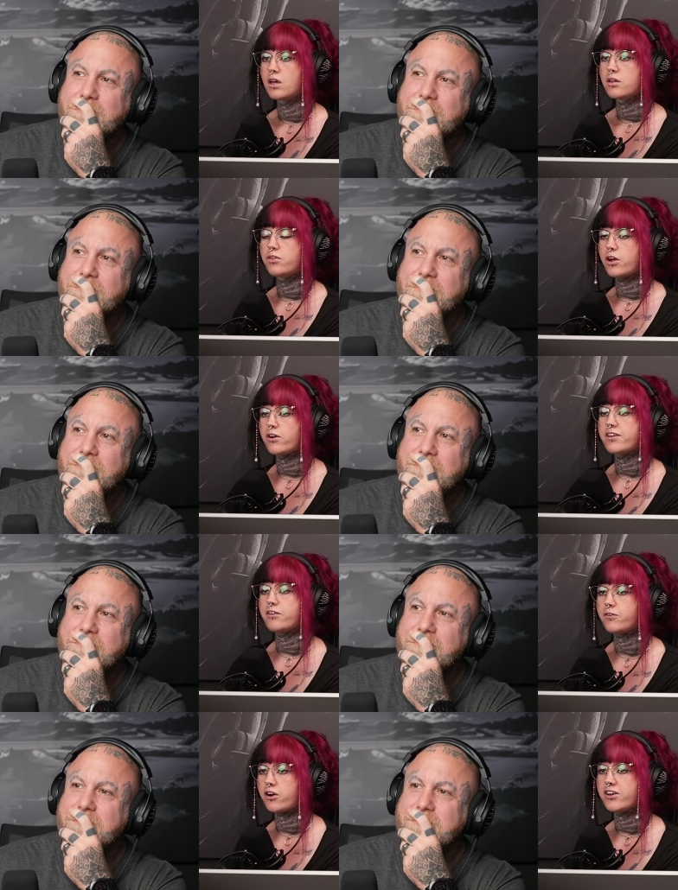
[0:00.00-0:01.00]
Speaker 1: there is a
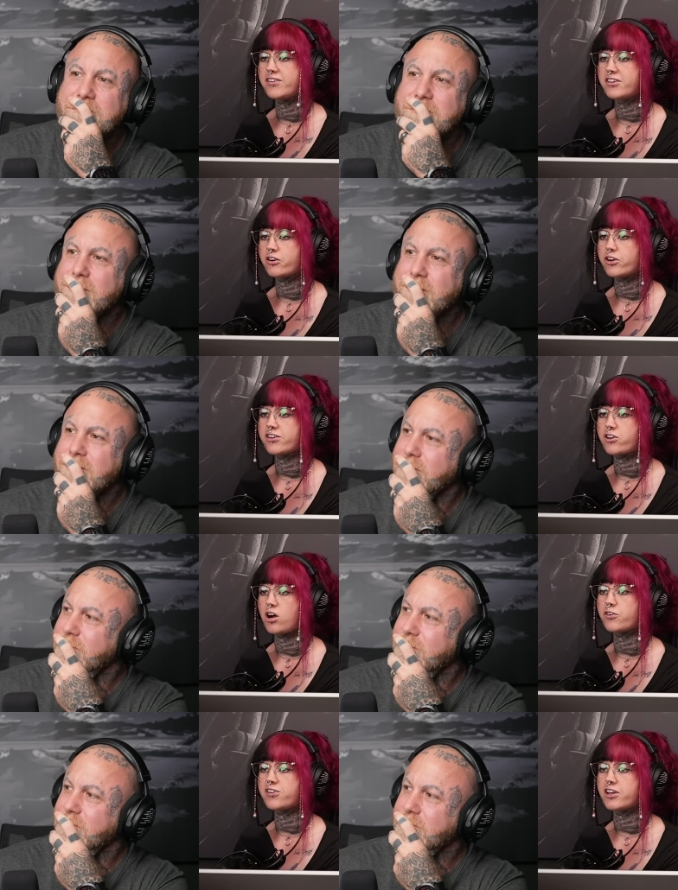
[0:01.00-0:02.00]
very serious
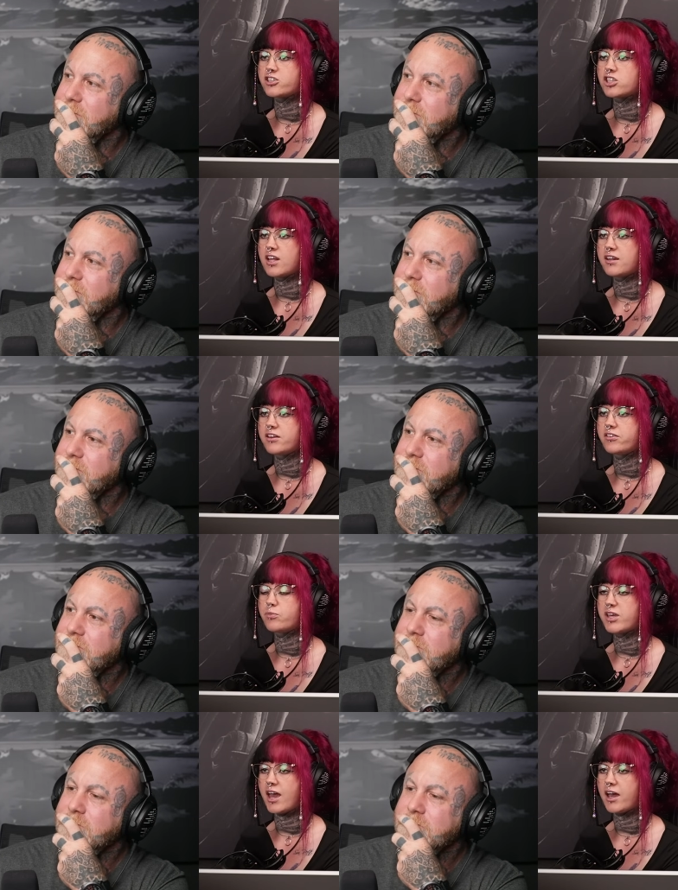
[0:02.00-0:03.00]
conversation that needs to
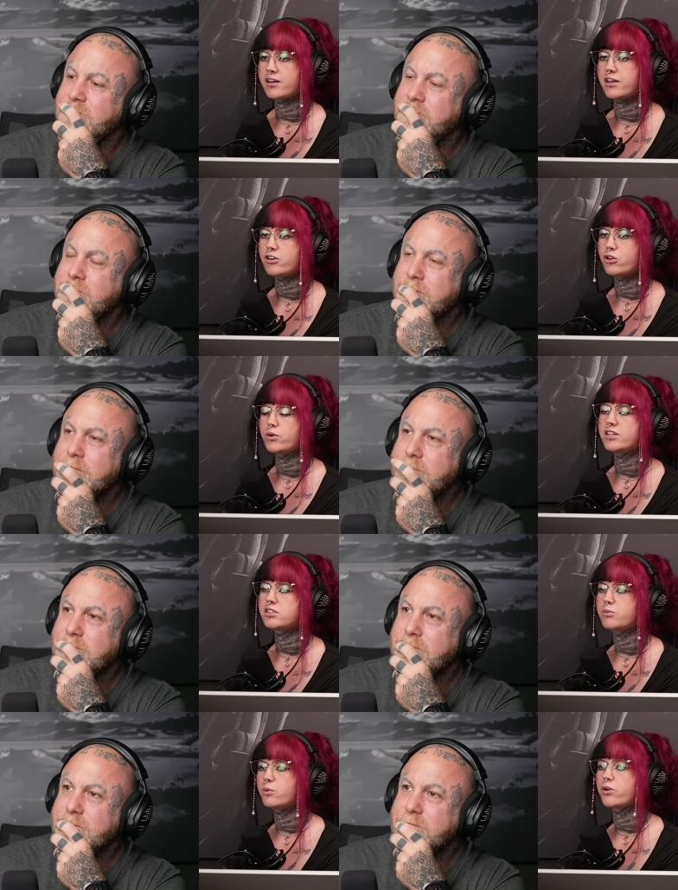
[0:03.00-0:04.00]
be had, and you need to
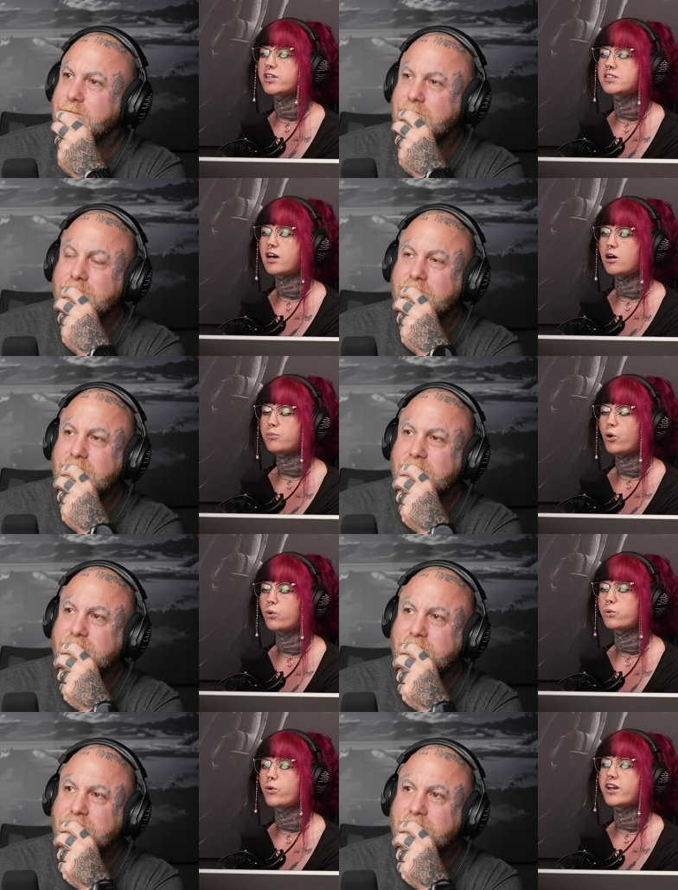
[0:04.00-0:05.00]
be willing to
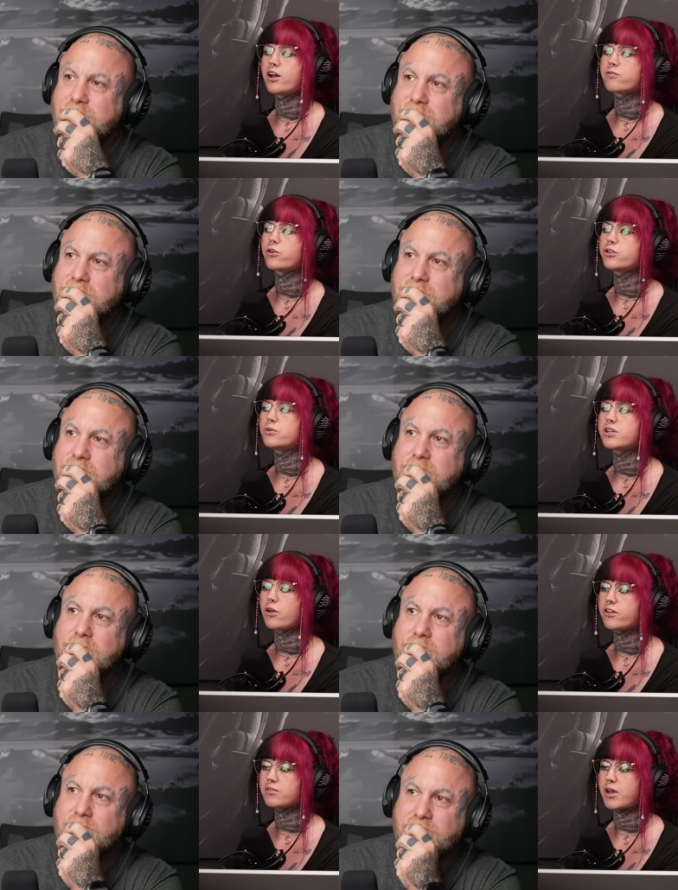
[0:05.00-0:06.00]
uphold whatever you tell
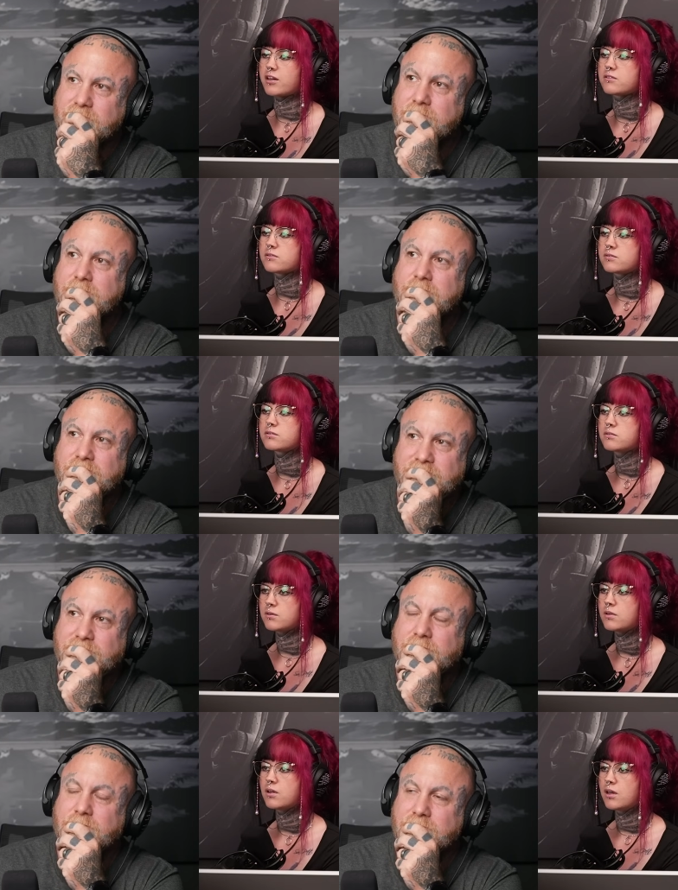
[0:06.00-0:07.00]
this man.
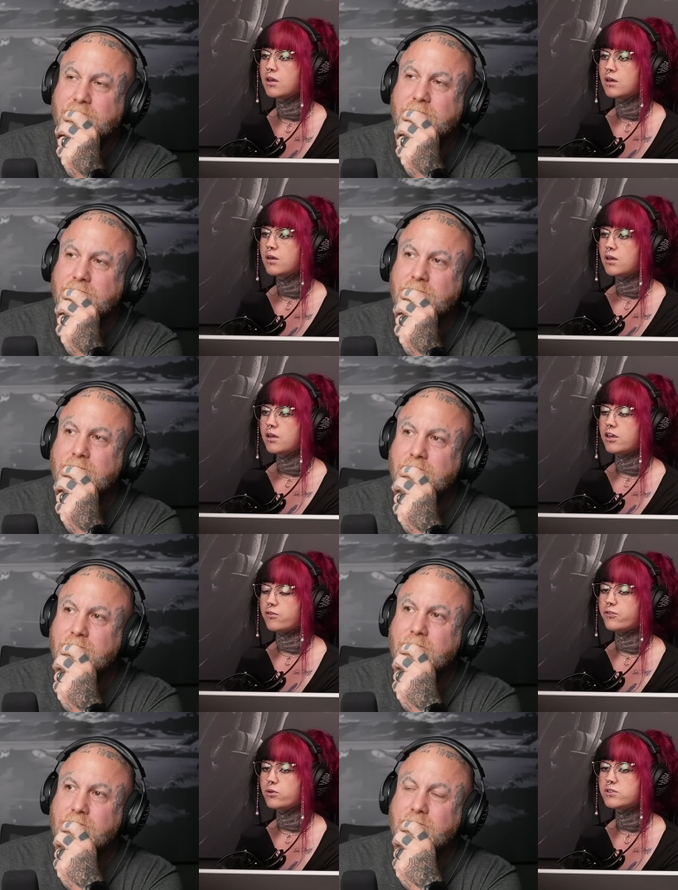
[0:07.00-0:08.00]

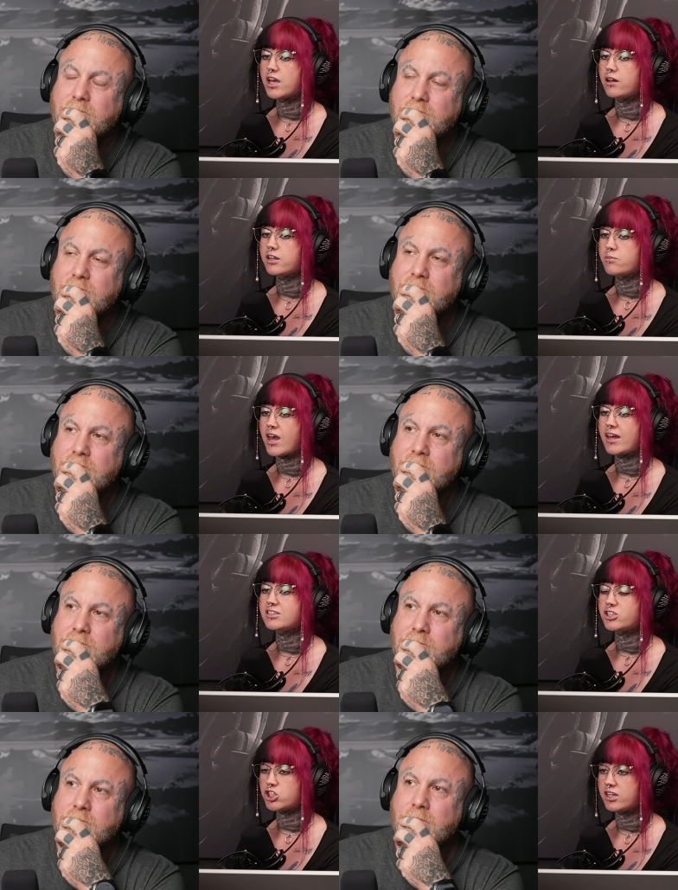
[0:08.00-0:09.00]
If you tell him that
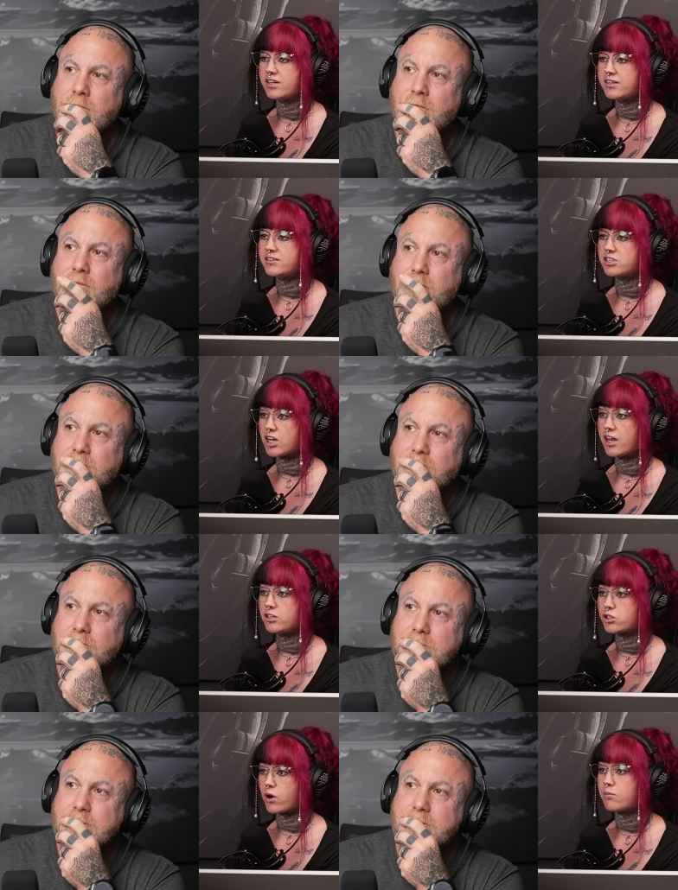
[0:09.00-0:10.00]
shit needs to
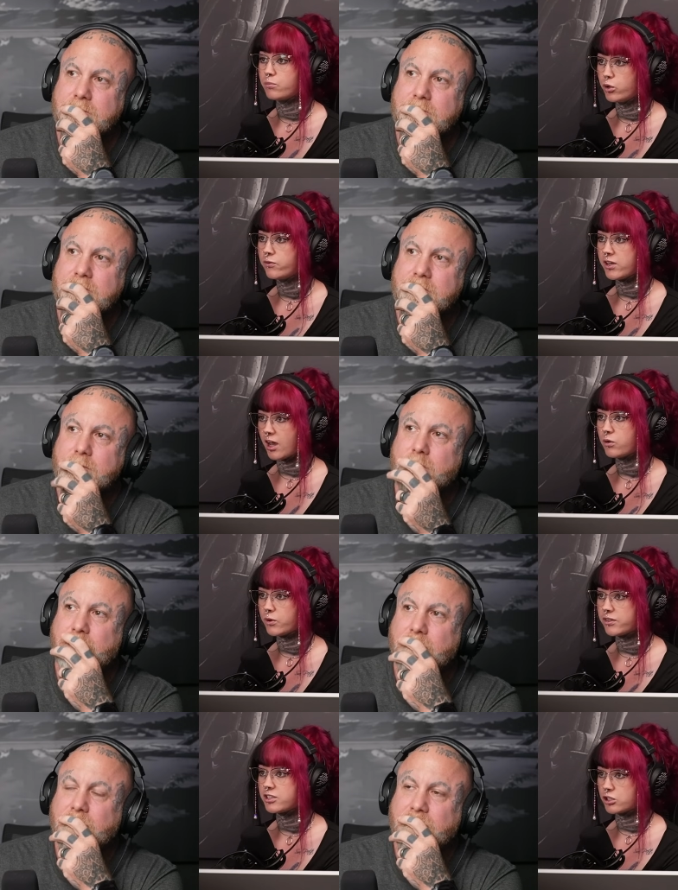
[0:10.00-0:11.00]
change or I'm moving out
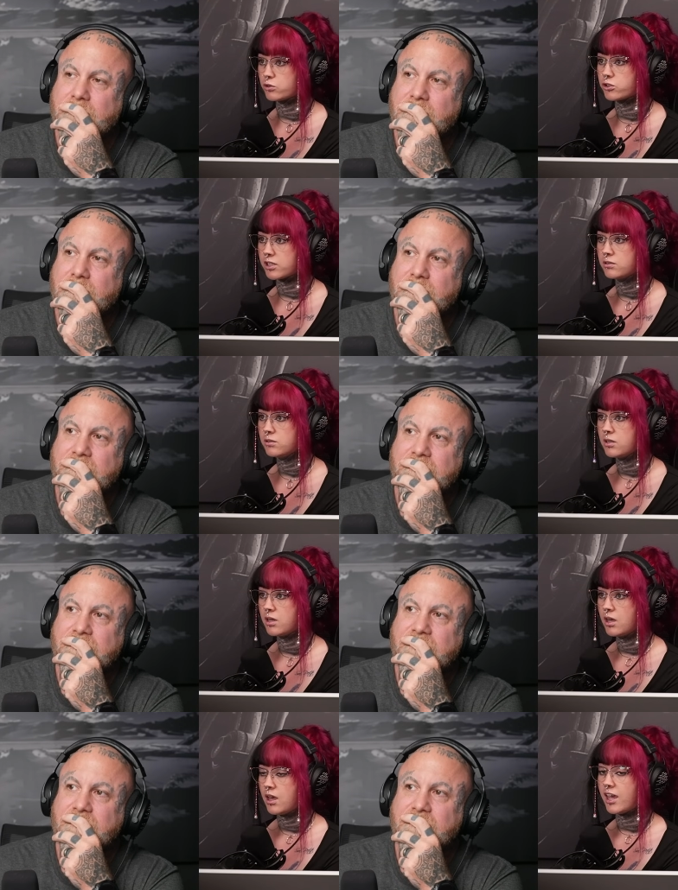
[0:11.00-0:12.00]
with the children
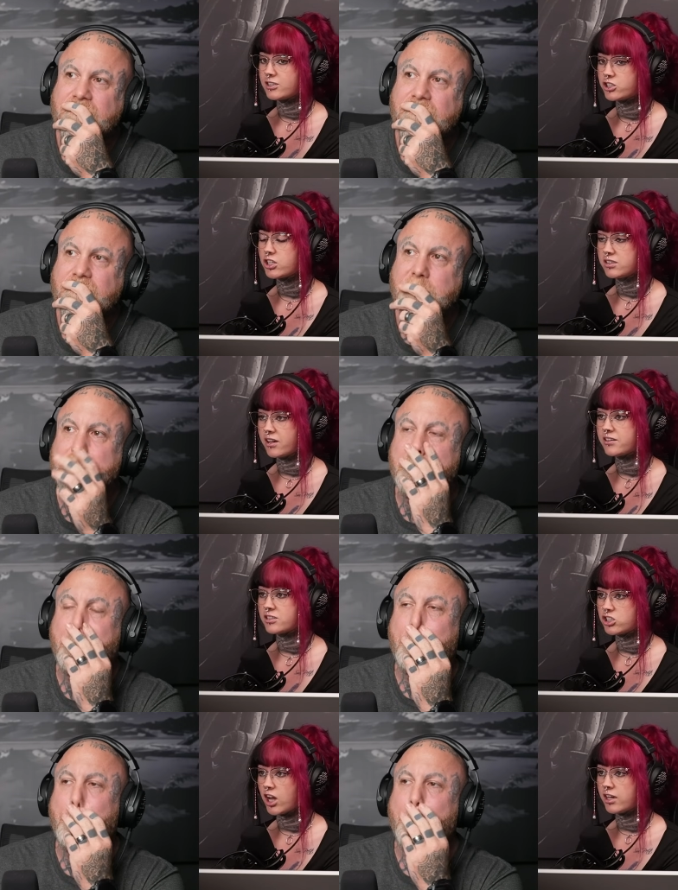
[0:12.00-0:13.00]
and shit
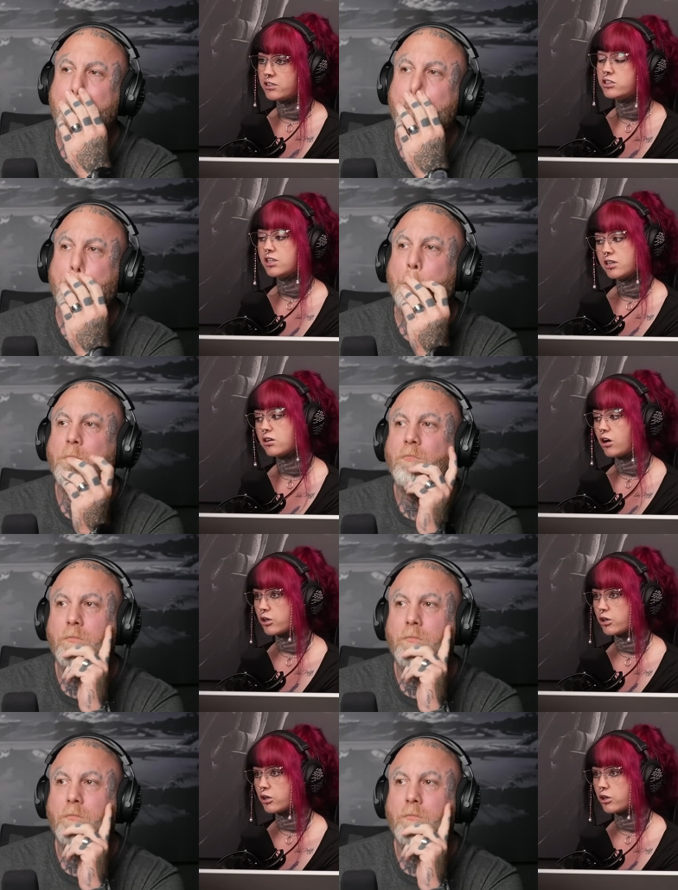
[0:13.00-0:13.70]
doesn't change, you need to call